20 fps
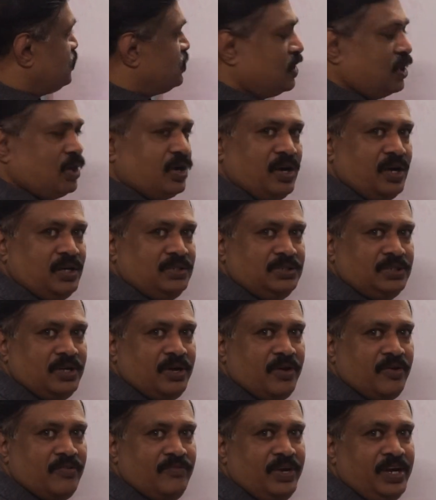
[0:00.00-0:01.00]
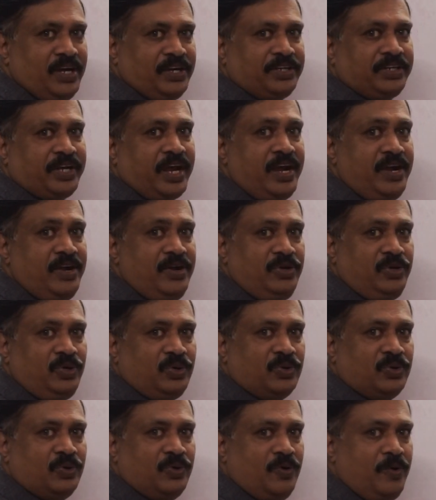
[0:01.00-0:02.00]
charge will tend
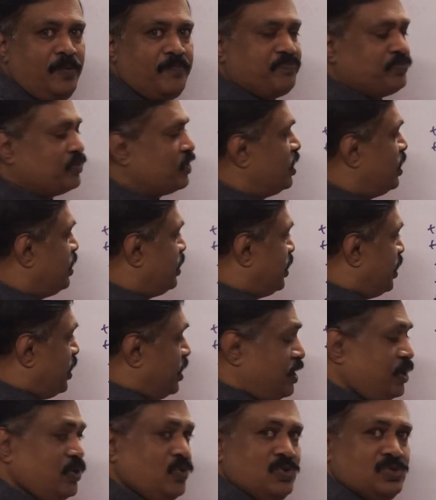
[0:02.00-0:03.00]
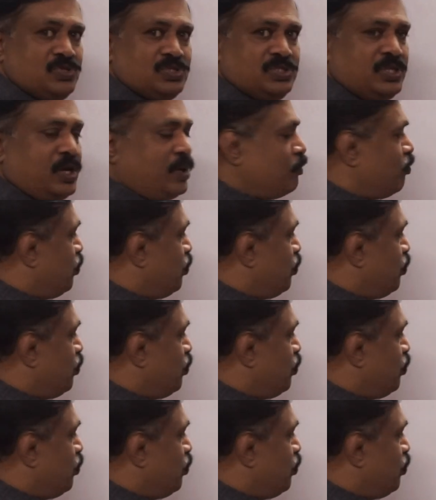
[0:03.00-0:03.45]
to reduce the